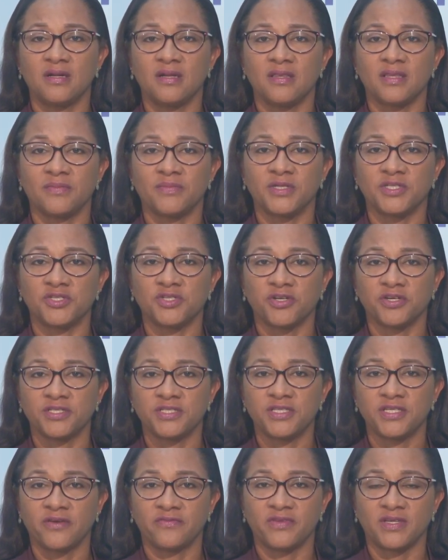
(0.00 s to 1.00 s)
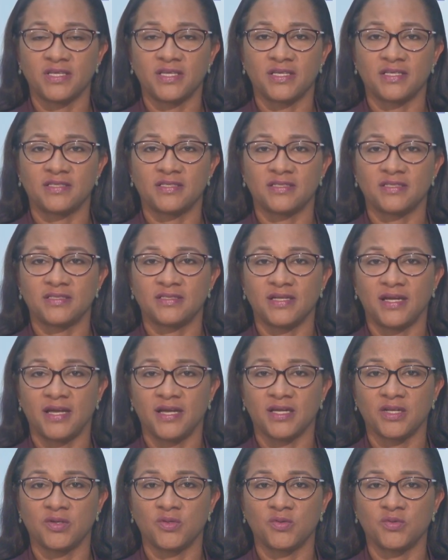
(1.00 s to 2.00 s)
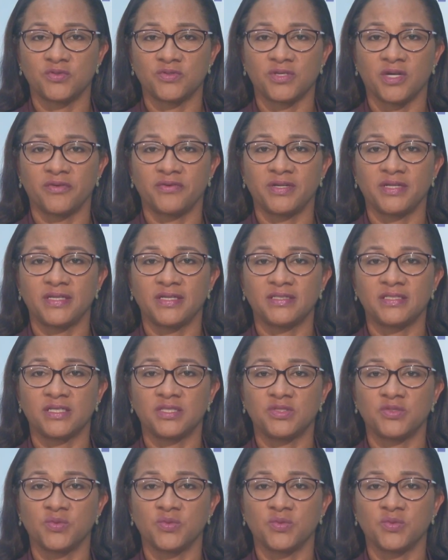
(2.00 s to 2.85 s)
the majority of the cases diagnosed are related